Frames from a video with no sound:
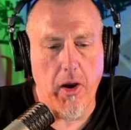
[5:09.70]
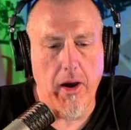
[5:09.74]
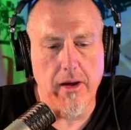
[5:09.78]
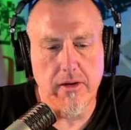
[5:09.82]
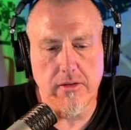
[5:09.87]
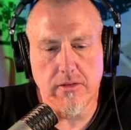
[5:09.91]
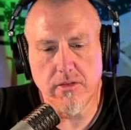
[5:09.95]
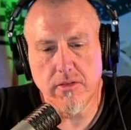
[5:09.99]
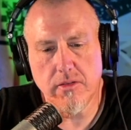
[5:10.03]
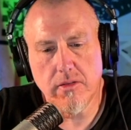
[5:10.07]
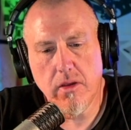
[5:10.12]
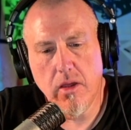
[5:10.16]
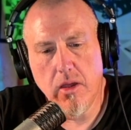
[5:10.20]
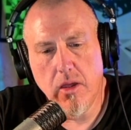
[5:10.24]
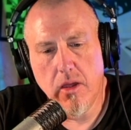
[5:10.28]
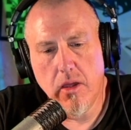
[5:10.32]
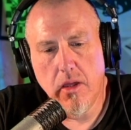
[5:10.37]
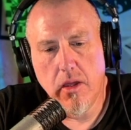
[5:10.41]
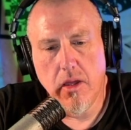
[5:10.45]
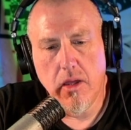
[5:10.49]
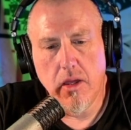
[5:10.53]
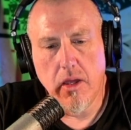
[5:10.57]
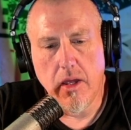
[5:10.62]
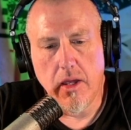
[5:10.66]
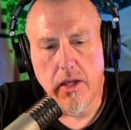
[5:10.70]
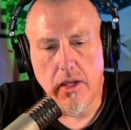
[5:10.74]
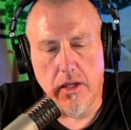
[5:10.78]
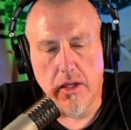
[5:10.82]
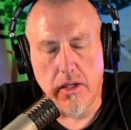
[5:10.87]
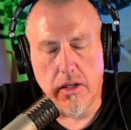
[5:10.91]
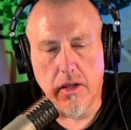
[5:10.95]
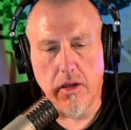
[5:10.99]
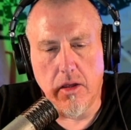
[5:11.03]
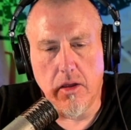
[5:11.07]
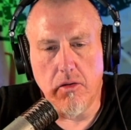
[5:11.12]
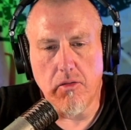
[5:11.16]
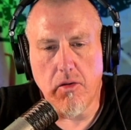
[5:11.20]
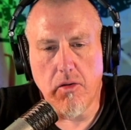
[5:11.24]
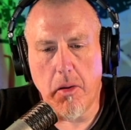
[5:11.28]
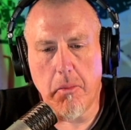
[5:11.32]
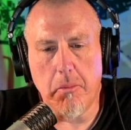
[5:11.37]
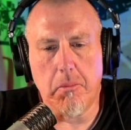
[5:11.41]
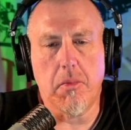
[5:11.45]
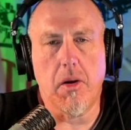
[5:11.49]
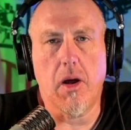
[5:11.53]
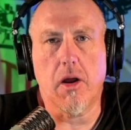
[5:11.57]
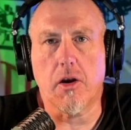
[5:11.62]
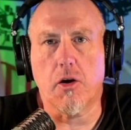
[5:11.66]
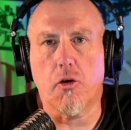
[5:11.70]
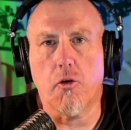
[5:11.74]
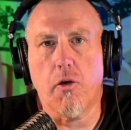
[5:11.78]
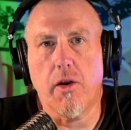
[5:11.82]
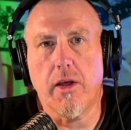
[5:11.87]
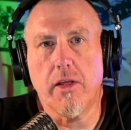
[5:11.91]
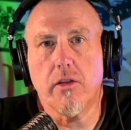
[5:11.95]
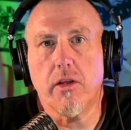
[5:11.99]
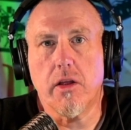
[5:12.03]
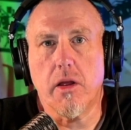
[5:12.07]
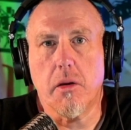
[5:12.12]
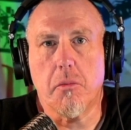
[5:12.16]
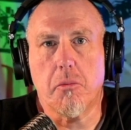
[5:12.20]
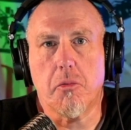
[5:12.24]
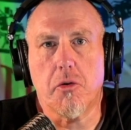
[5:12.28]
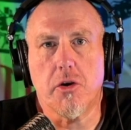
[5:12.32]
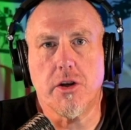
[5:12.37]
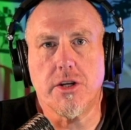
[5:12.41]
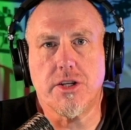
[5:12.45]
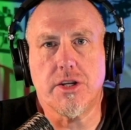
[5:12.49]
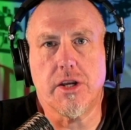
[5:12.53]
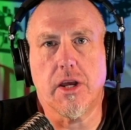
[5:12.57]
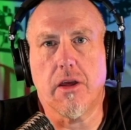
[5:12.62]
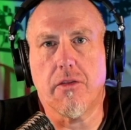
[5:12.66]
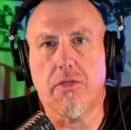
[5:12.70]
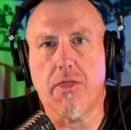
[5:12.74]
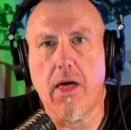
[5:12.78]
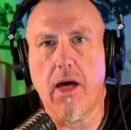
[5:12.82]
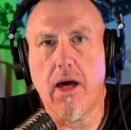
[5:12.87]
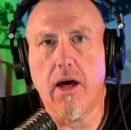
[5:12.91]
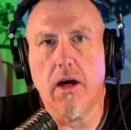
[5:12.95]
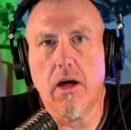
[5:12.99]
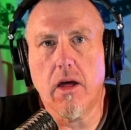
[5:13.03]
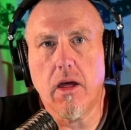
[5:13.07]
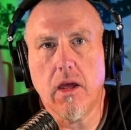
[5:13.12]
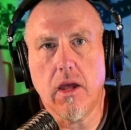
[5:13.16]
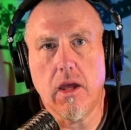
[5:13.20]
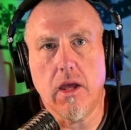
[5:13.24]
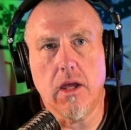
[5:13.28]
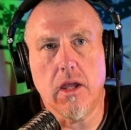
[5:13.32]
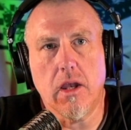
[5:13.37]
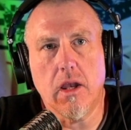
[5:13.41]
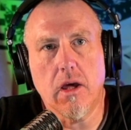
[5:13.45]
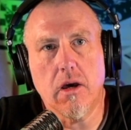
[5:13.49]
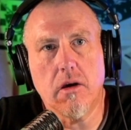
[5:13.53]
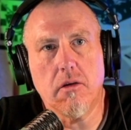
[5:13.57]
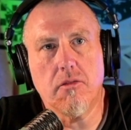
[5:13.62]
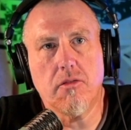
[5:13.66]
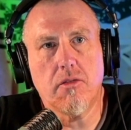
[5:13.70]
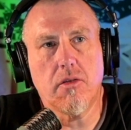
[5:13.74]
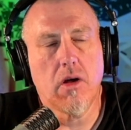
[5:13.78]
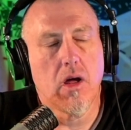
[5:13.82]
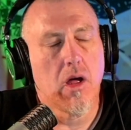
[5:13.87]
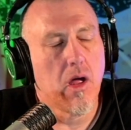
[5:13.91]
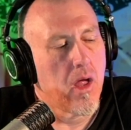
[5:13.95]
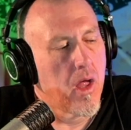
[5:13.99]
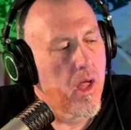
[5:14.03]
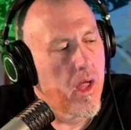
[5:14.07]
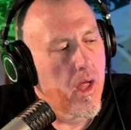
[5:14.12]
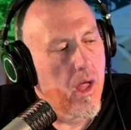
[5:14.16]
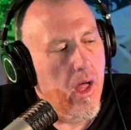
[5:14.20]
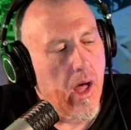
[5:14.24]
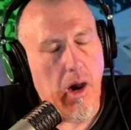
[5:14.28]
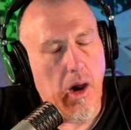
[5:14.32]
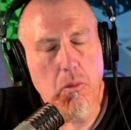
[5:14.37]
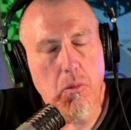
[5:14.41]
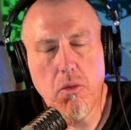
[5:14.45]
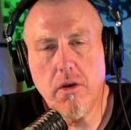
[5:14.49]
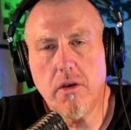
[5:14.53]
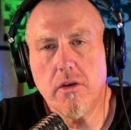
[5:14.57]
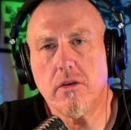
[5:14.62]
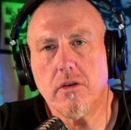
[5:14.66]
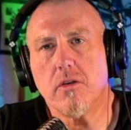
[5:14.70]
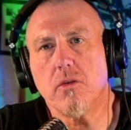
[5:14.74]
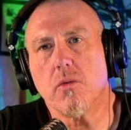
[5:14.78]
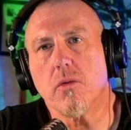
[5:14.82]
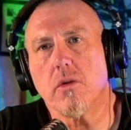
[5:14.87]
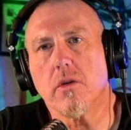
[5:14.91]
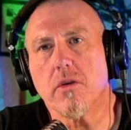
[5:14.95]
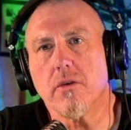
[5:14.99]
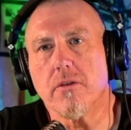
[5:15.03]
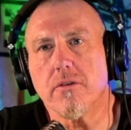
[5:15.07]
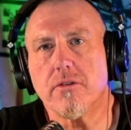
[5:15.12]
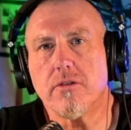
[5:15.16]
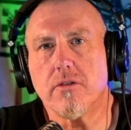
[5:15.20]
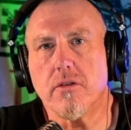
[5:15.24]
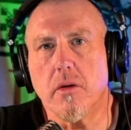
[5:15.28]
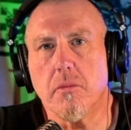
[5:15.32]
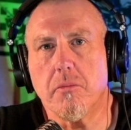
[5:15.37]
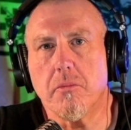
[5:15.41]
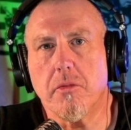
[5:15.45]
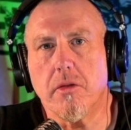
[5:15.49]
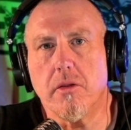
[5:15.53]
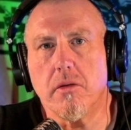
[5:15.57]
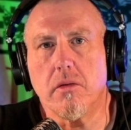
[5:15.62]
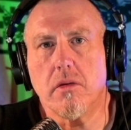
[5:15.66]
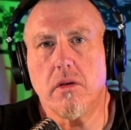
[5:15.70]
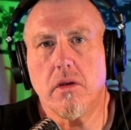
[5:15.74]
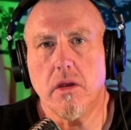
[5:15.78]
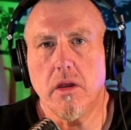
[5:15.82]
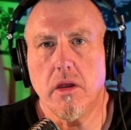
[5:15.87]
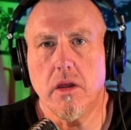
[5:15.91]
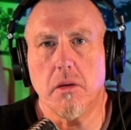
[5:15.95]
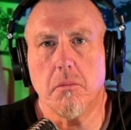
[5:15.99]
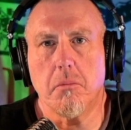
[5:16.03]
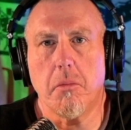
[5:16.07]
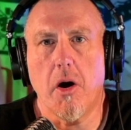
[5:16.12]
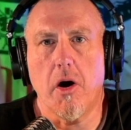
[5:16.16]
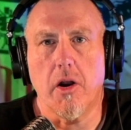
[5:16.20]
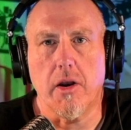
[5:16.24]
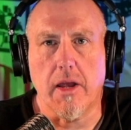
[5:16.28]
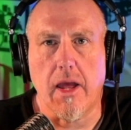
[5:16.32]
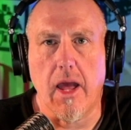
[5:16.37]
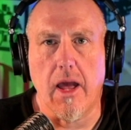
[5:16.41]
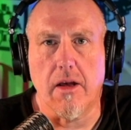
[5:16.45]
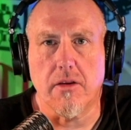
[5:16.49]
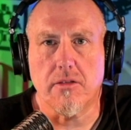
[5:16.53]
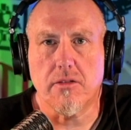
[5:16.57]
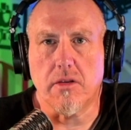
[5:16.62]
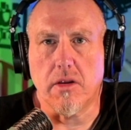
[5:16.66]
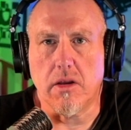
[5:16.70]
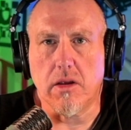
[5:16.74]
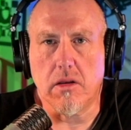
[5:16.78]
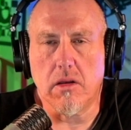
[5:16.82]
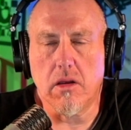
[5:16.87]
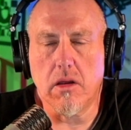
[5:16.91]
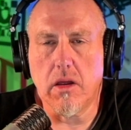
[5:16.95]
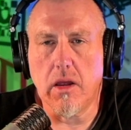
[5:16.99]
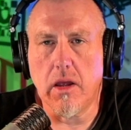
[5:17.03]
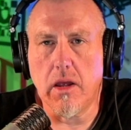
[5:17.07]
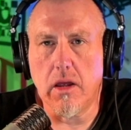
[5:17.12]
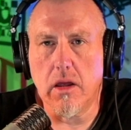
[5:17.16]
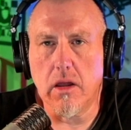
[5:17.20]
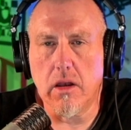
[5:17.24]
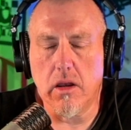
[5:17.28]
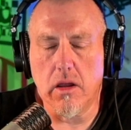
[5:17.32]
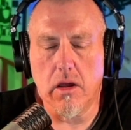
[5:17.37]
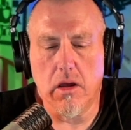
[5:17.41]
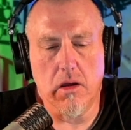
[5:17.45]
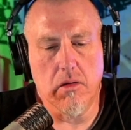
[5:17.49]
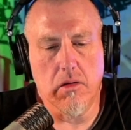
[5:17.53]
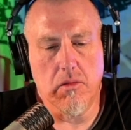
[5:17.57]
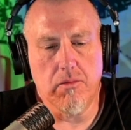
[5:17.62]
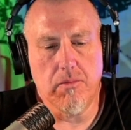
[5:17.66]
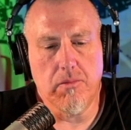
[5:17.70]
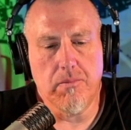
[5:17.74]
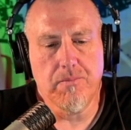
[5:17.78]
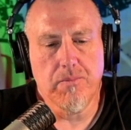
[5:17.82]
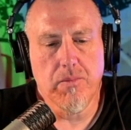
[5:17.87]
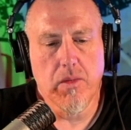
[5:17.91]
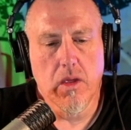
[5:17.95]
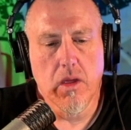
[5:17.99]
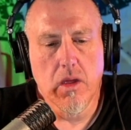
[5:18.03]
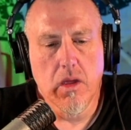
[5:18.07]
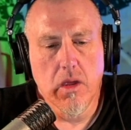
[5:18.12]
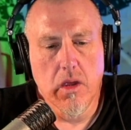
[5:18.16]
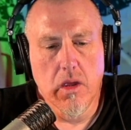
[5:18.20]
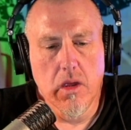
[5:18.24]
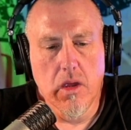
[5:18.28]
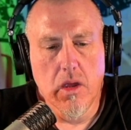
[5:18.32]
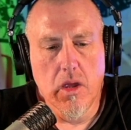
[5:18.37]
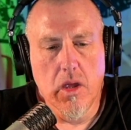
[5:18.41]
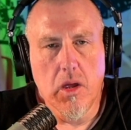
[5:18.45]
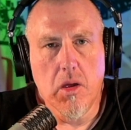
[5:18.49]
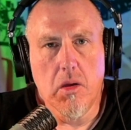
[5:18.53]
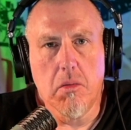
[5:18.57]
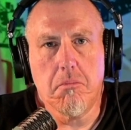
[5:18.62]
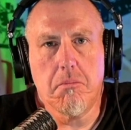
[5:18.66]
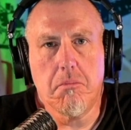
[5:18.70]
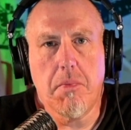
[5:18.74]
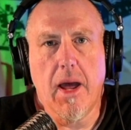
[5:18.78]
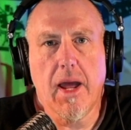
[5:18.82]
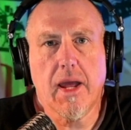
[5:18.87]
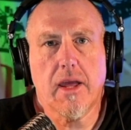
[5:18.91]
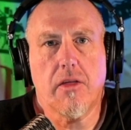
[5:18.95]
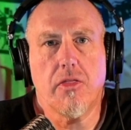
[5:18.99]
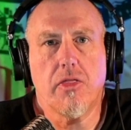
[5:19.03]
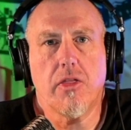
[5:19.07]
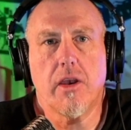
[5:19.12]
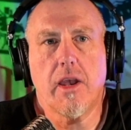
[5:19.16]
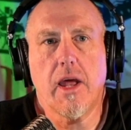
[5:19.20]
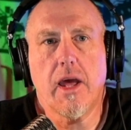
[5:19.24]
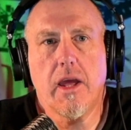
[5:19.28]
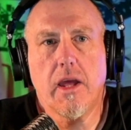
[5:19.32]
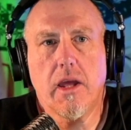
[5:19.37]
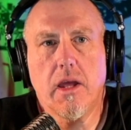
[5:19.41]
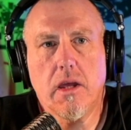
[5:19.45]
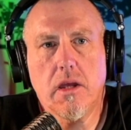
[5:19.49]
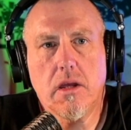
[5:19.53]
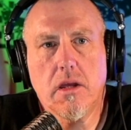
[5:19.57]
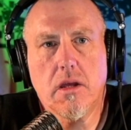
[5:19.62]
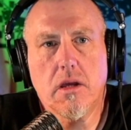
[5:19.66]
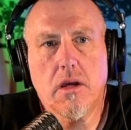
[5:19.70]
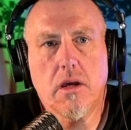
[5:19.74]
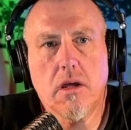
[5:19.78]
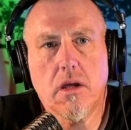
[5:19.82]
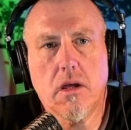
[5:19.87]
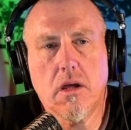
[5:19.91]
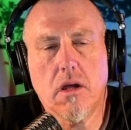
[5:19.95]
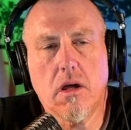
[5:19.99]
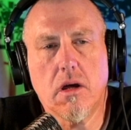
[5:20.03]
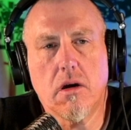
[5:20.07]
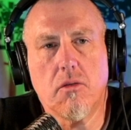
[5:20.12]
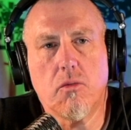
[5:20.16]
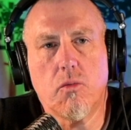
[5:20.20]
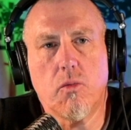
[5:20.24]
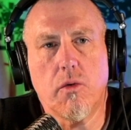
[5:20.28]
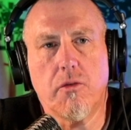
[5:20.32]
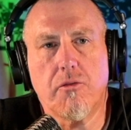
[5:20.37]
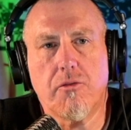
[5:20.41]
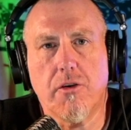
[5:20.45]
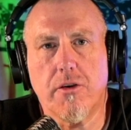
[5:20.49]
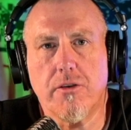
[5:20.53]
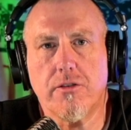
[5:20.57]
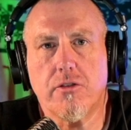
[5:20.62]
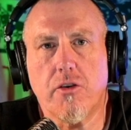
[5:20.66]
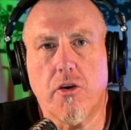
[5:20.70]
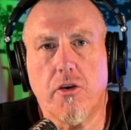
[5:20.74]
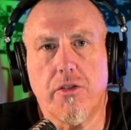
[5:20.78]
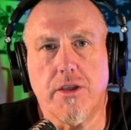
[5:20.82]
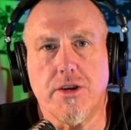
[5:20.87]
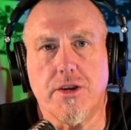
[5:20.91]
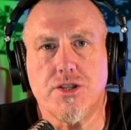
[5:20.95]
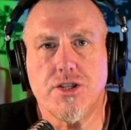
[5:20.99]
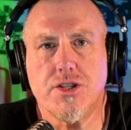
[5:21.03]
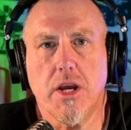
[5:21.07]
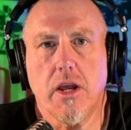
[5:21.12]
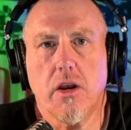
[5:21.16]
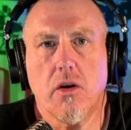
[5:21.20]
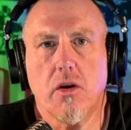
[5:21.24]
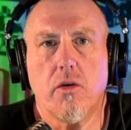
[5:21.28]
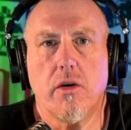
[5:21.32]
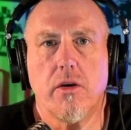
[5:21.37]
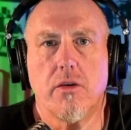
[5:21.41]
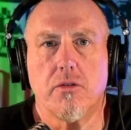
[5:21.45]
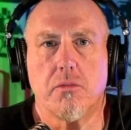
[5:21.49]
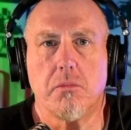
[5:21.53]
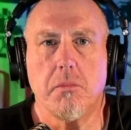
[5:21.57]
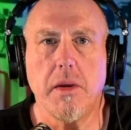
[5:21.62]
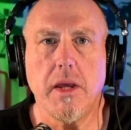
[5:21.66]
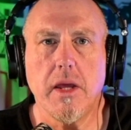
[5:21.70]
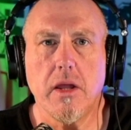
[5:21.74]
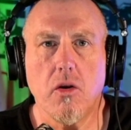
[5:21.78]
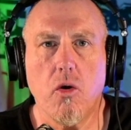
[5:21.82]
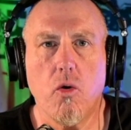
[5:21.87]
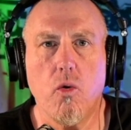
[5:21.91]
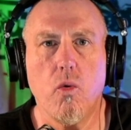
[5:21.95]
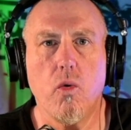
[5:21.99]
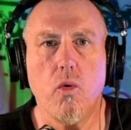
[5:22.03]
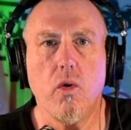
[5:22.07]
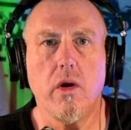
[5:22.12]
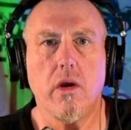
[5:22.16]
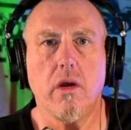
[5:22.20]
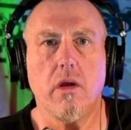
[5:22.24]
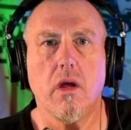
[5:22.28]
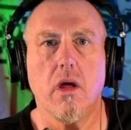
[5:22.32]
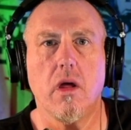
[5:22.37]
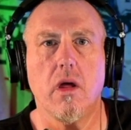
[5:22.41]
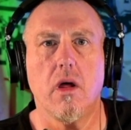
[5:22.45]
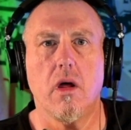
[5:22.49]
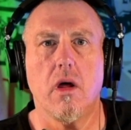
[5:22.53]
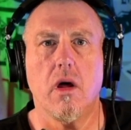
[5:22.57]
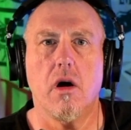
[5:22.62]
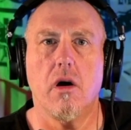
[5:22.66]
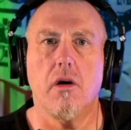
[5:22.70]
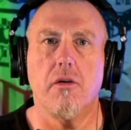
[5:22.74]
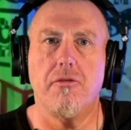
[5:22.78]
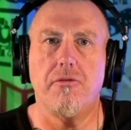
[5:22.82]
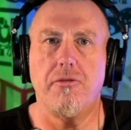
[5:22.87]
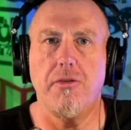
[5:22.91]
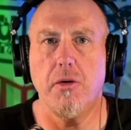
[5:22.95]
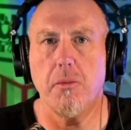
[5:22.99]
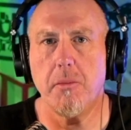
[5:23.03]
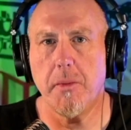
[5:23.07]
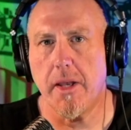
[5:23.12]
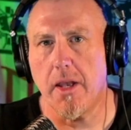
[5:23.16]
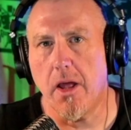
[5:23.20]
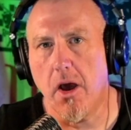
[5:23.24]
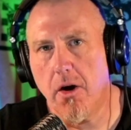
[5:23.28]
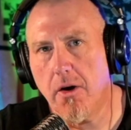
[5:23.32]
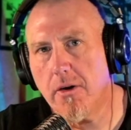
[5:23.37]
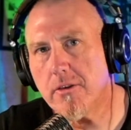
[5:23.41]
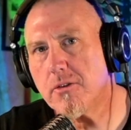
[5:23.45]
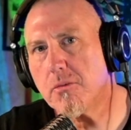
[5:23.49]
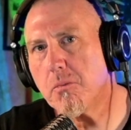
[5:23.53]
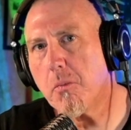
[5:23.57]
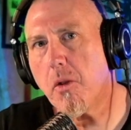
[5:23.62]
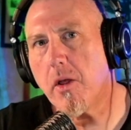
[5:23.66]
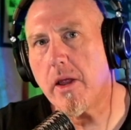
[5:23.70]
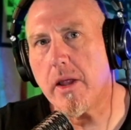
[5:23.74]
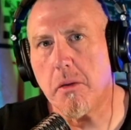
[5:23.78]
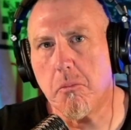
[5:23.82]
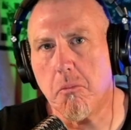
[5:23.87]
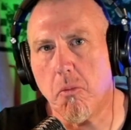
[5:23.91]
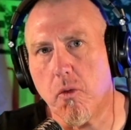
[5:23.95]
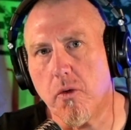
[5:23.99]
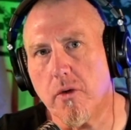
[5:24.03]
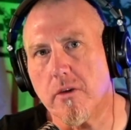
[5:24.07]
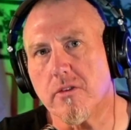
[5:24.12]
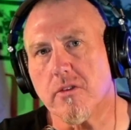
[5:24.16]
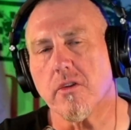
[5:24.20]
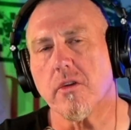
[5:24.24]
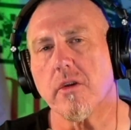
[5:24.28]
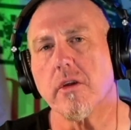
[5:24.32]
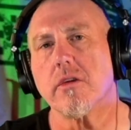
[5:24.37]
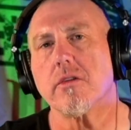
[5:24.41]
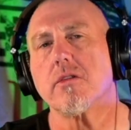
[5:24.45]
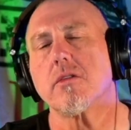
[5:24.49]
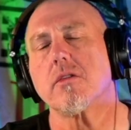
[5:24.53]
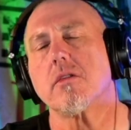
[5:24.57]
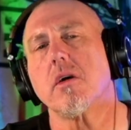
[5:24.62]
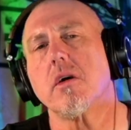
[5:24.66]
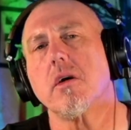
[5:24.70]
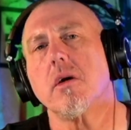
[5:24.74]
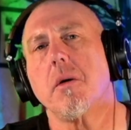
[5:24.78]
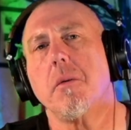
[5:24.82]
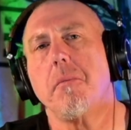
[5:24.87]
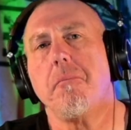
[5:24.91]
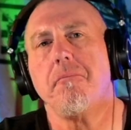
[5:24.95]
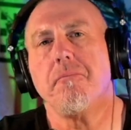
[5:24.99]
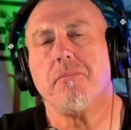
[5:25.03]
price. And I greatly appreciate that. And I wanted to do a little something in podcasting. And back in the day, when we first started this channel, is me and Hoy filming us playing Morton's List.